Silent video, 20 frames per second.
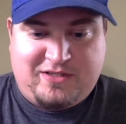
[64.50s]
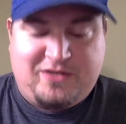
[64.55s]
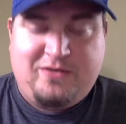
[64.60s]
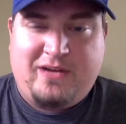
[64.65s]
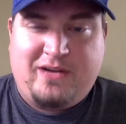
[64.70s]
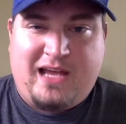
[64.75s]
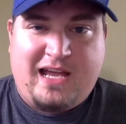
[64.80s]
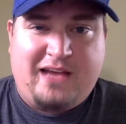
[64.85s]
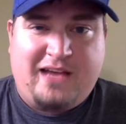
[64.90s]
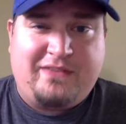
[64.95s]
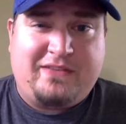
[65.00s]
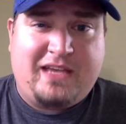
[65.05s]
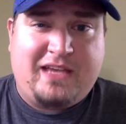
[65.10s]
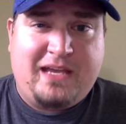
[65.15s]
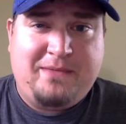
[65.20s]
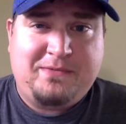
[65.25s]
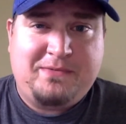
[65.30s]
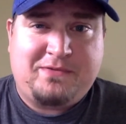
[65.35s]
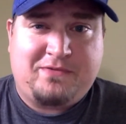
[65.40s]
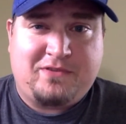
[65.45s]
2.5
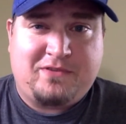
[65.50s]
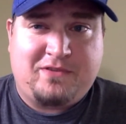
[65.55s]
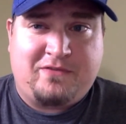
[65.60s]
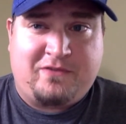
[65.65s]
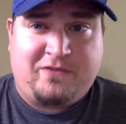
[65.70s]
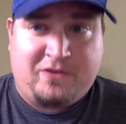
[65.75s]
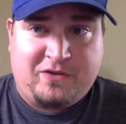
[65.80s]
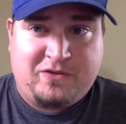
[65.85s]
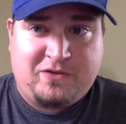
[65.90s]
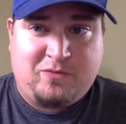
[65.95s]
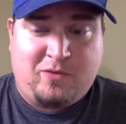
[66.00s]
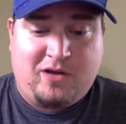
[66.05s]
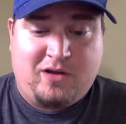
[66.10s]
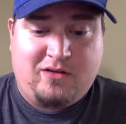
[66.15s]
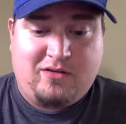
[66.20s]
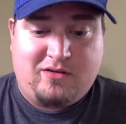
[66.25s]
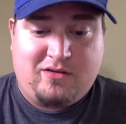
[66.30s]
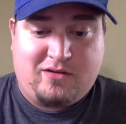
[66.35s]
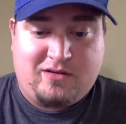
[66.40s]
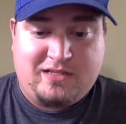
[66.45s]
games for the first
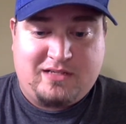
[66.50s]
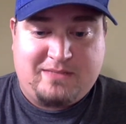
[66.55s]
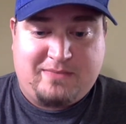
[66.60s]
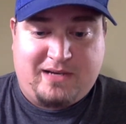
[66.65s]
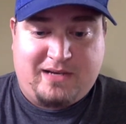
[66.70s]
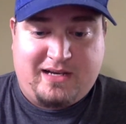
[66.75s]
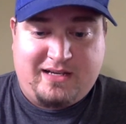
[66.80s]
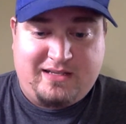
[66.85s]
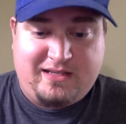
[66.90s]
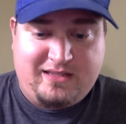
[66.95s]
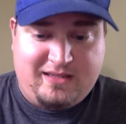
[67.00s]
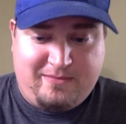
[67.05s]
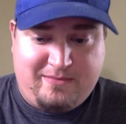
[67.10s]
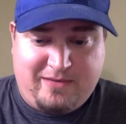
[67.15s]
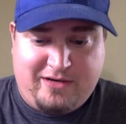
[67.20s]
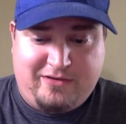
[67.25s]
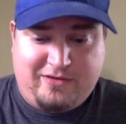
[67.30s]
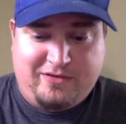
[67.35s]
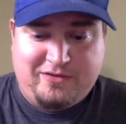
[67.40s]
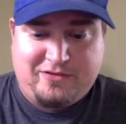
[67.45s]
Wild Card spot, and the
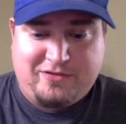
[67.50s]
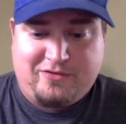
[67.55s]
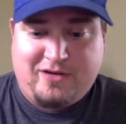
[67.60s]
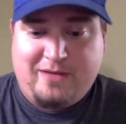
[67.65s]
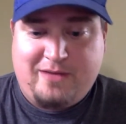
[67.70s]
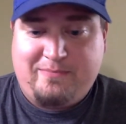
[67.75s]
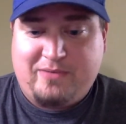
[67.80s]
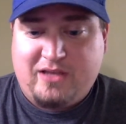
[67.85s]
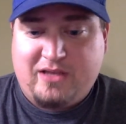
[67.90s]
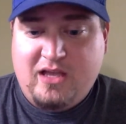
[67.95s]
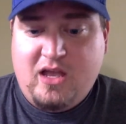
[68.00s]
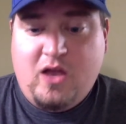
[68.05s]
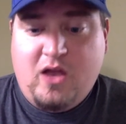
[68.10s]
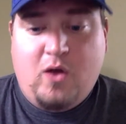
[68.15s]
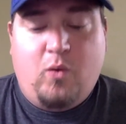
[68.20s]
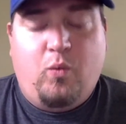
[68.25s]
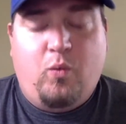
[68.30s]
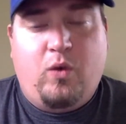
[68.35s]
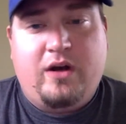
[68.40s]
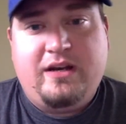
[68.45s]
Mariners are up
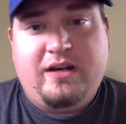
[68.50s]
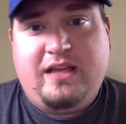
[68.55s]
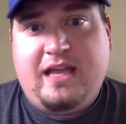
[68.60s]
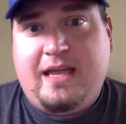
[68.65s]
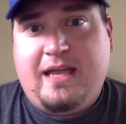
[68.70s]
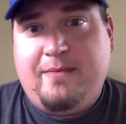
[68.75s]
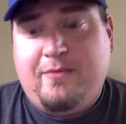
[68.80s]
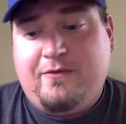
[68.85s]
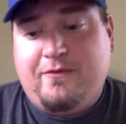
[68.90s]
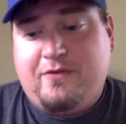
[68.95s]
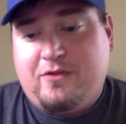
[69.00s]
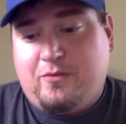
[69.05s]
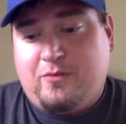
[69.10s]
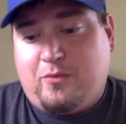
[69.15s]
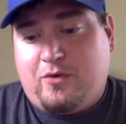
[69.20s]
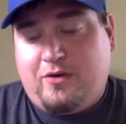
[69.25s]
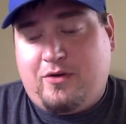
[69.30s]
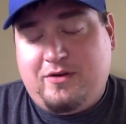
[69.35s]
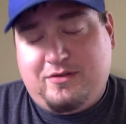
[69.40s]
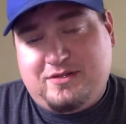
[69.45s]
1 game over the
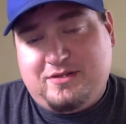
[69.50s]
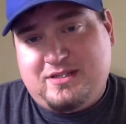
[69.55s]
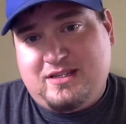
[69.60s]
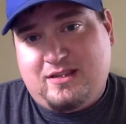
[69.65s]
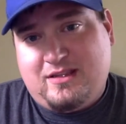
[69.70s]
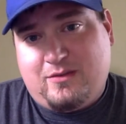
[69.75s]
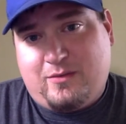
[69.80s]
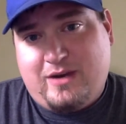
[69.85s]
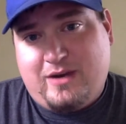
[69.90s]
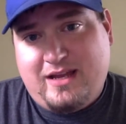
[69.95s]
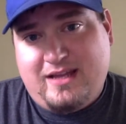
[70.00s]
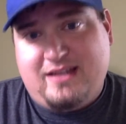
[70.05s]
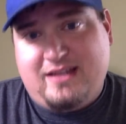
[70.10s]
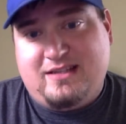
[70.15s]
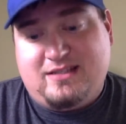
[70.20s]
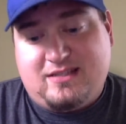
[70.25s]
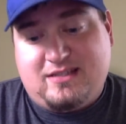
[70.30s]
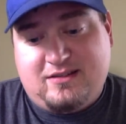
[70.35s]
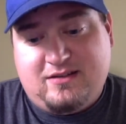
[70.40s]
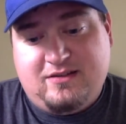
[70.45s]
Royals and the
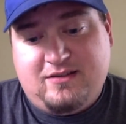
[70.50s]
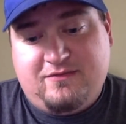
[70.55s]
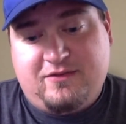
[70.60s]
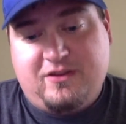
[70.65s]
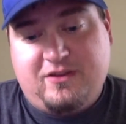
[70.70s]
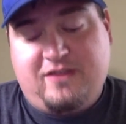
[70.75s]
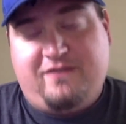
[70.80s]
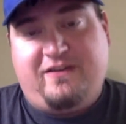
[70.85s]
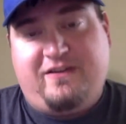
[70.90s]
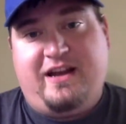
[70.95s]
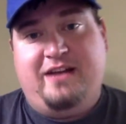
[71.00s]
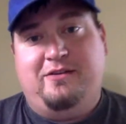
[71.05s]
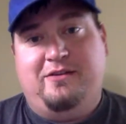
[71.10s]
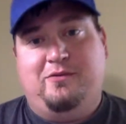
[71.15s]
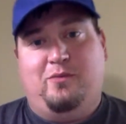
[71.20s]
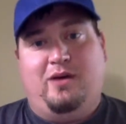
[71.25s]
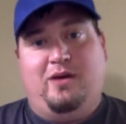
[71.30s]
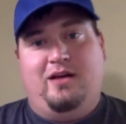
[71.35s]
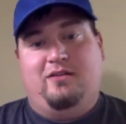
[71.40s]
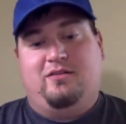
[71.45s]
Rays for the final
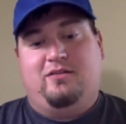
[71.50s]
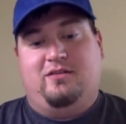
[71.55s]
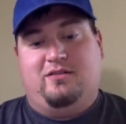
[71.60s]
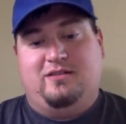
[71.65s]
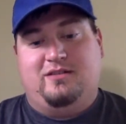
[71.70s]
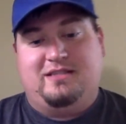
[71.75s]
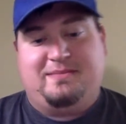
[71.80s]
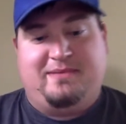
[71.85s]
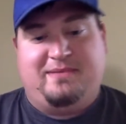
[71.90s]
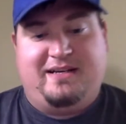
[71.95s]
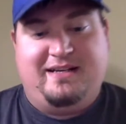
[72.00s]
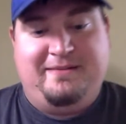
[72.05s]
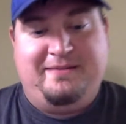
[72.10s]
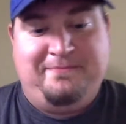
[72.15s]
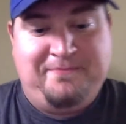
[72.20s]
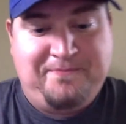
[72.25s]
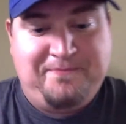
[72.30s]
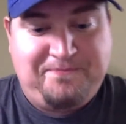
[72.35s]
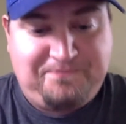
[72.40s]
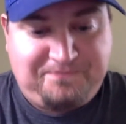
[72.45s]
Wild Card spot.
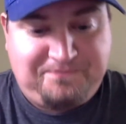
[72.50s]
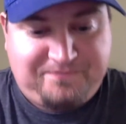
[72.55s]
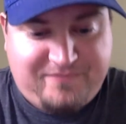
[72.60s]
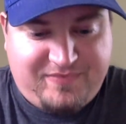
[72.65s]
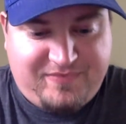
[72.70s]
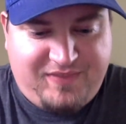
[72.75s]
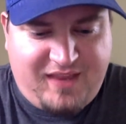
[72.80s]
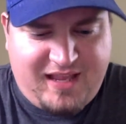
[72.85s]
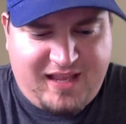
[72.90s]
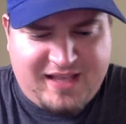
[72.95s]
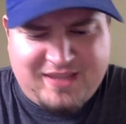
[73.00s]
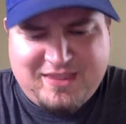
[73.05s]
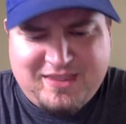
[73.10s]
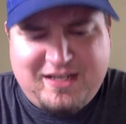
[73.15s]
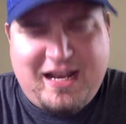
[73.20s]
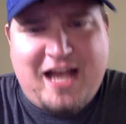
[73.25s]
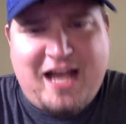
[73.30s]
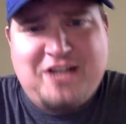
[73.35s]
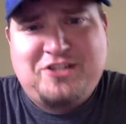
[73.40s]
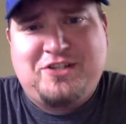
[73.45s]
In the
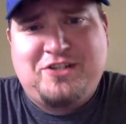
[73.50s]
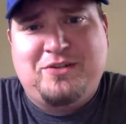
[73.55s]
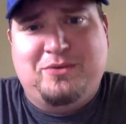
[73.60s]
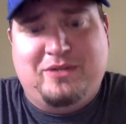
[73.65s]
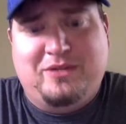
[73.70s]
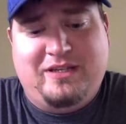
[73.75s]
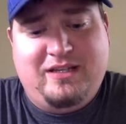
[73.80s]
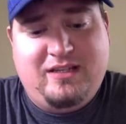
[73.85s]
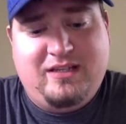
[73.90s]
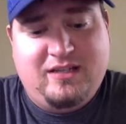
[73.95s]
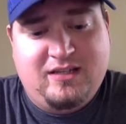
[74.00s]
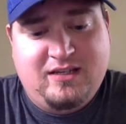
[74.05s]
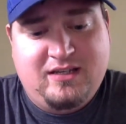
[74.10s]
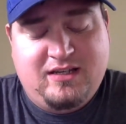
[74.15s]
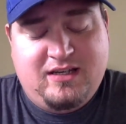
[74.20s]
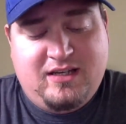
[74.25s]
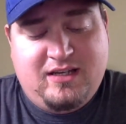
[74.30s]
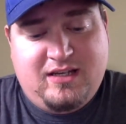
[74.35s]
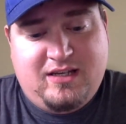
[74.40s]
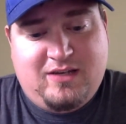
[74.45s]
National League,
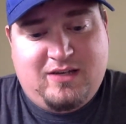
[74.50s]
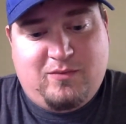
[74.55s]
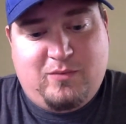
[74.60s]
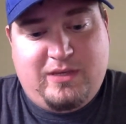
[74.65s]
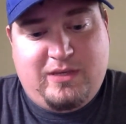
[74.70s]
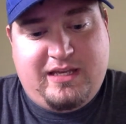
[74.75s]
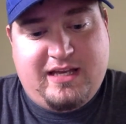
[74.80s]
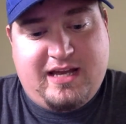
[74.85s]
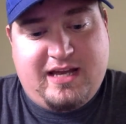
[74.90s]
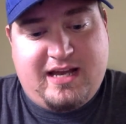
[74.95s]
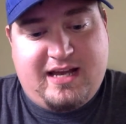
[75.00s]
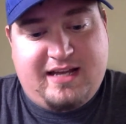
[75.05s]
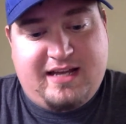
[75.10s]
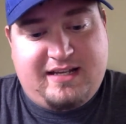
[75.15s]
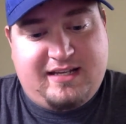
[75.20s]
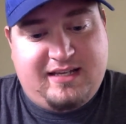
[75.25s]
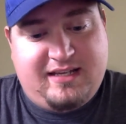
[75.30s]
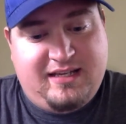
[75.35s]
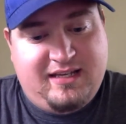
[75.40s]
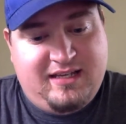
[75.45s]
we
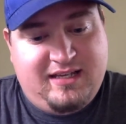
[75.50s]
got,